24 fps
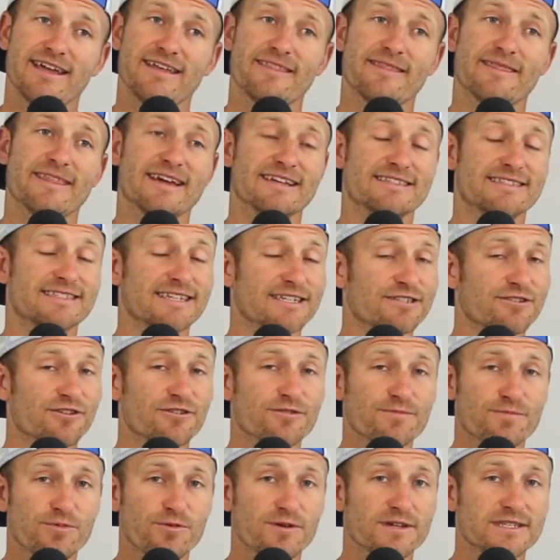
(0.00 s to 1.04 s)
that
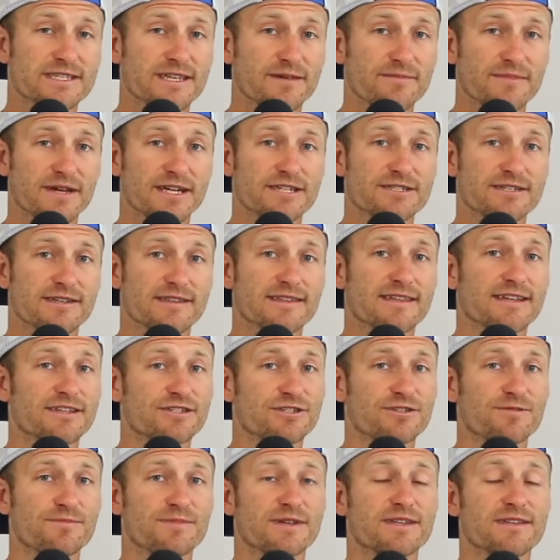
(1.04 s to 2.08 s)
600 points I mentioned, that
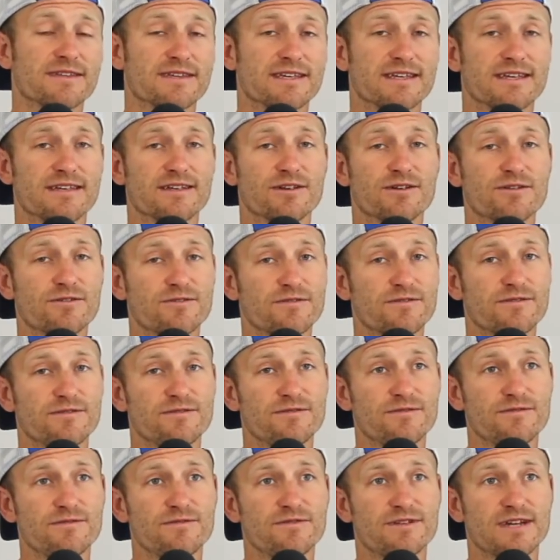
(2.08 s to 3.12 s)
should be the
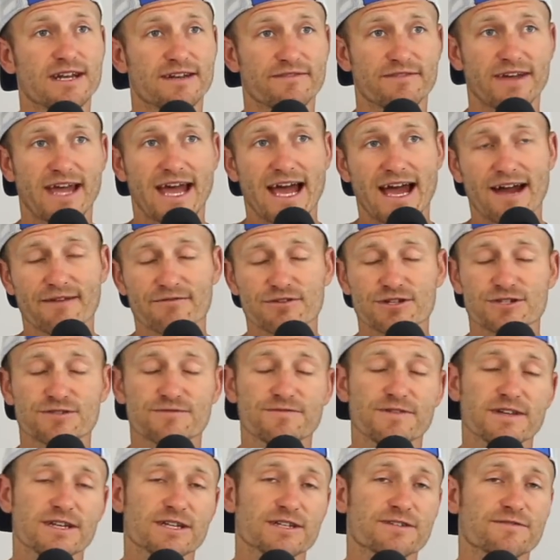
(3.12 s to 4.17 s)
kind of average
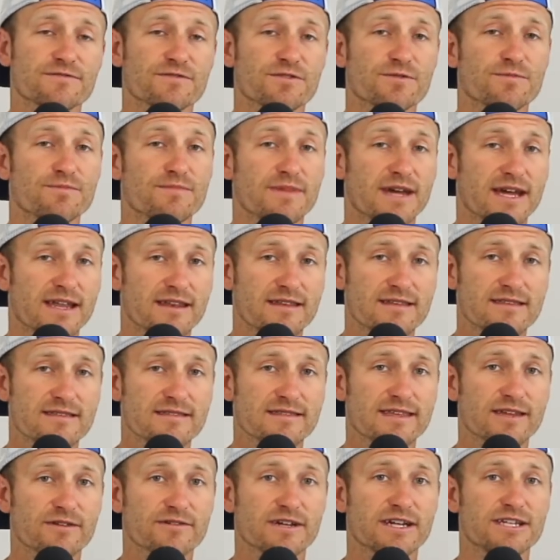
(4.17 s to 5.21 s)
finish for the men
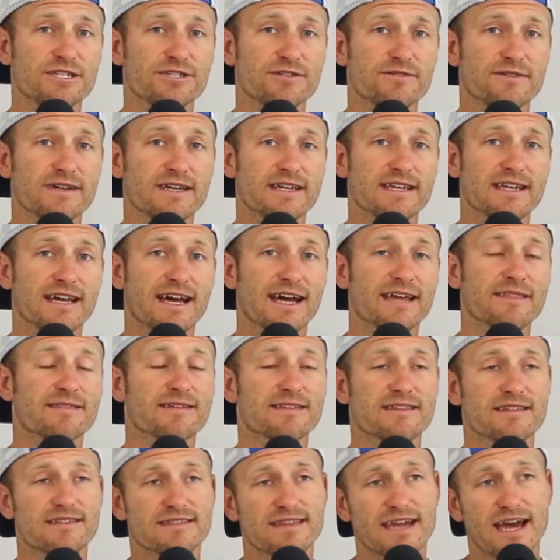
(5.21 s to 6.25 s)
that'll get you in. I
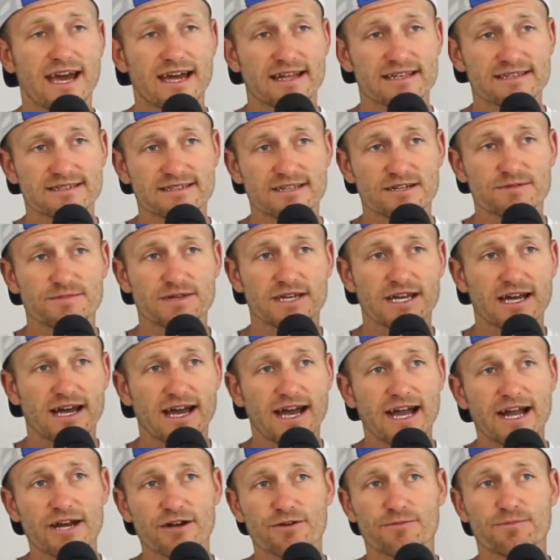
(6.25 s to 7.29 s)
think that is going to be a
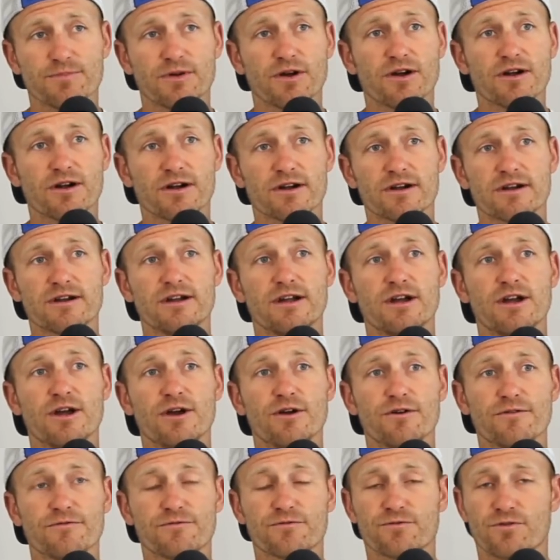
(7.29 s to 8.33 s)
higher bar
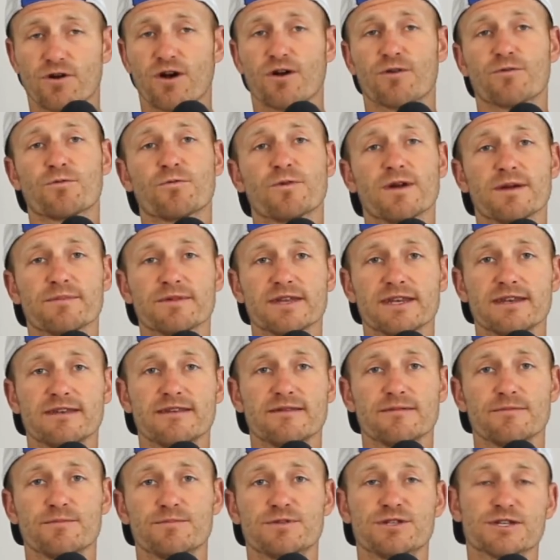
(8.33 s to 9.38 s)
for our
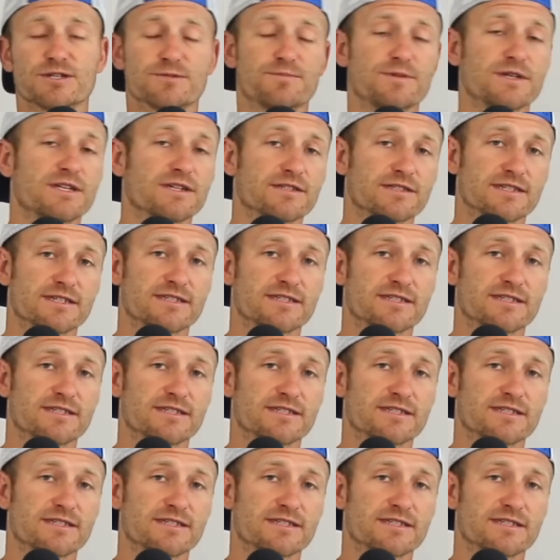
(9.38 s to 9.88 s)
women just because